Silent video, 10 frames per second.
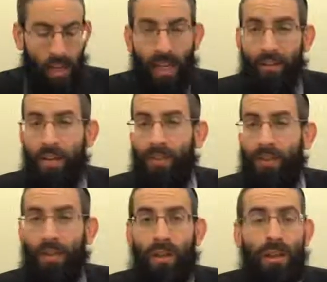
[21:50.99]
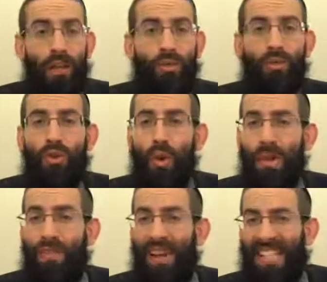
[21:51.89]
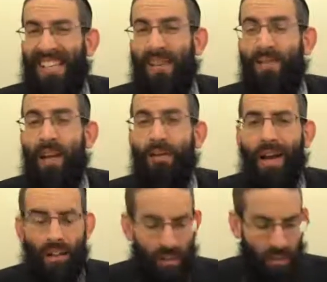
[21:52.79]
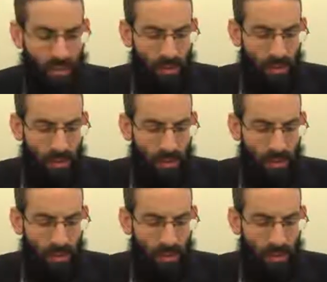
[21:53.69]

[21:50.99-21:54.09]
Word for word: Even if there are two doorways facing different directions,